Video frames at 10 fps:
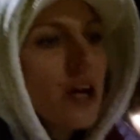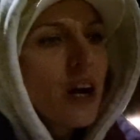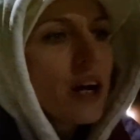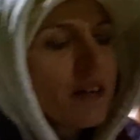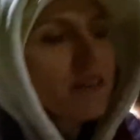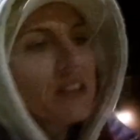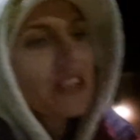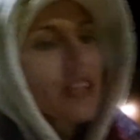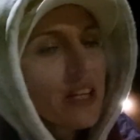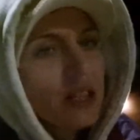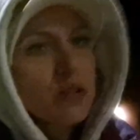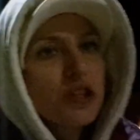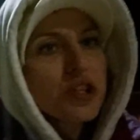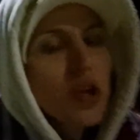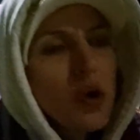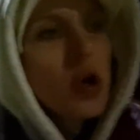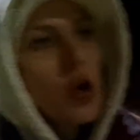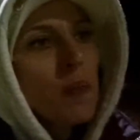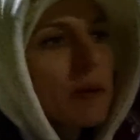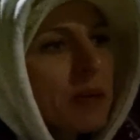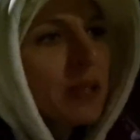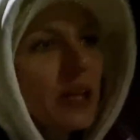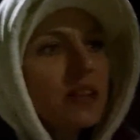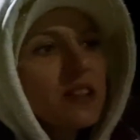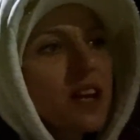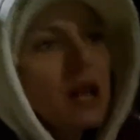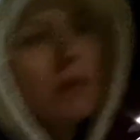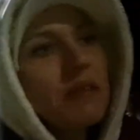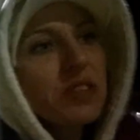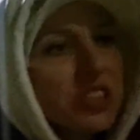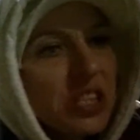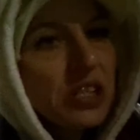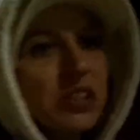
I rather decided to just go home maybe another time I will see